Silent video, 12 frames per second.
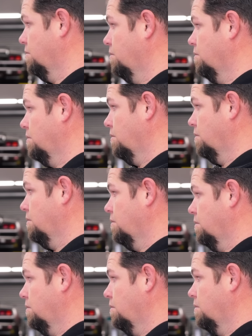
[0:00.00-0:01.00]

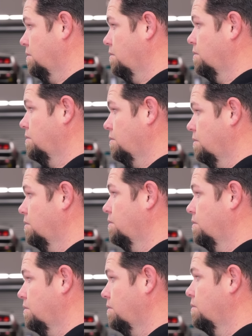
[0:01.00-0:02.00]

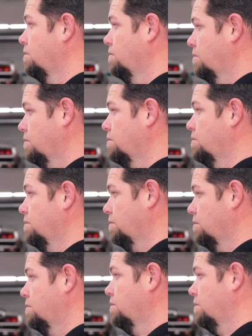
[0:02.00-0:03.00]

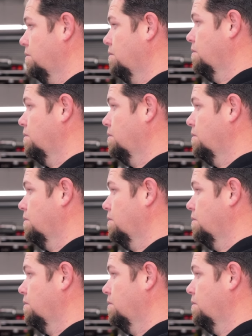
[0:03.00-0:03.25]
This person isn't speaking.